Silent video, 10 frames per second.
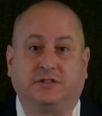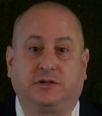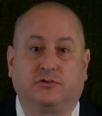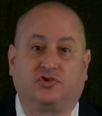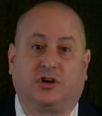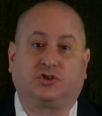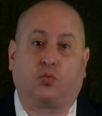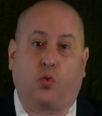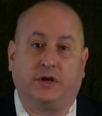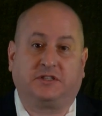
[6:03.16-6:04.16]
Zero Trust
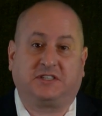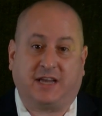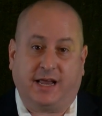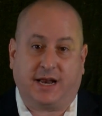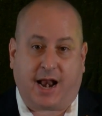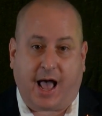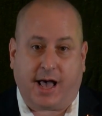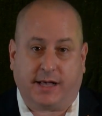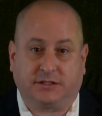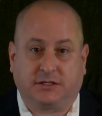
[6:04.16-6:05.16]
was stated
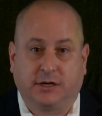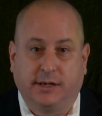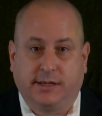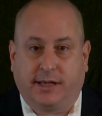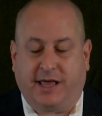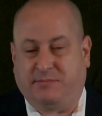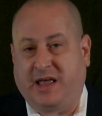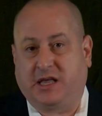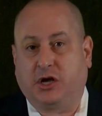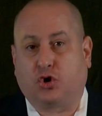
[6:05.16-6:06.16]
as and
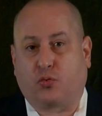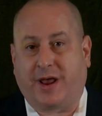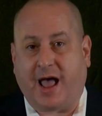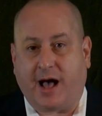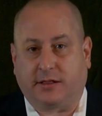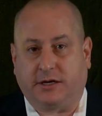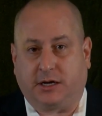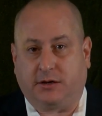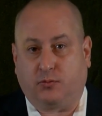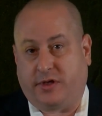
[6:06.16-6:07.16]
making it a
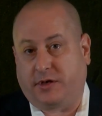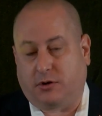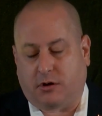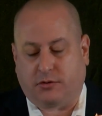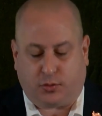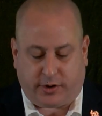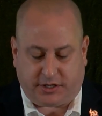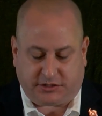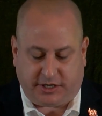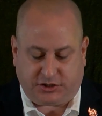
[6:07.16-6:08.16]
reality within our own
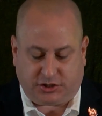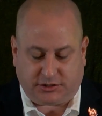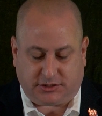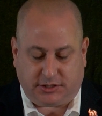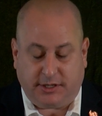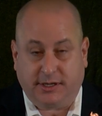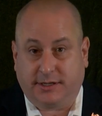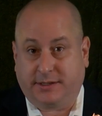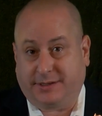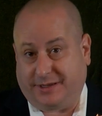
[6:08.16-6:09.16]
organizations.
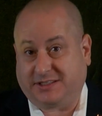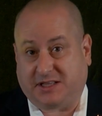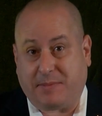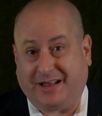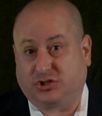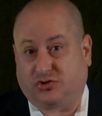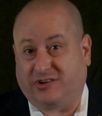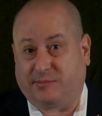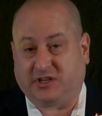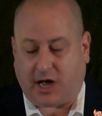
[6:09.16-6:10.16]
That's the
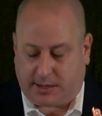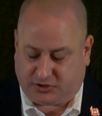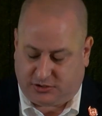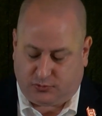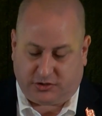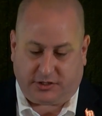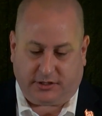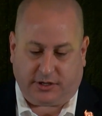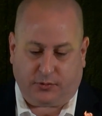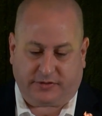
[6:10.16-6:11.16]
mainstream adoption we're
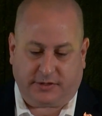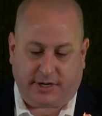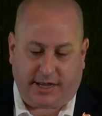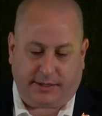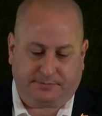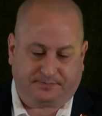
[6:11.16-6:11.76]
dealing with today.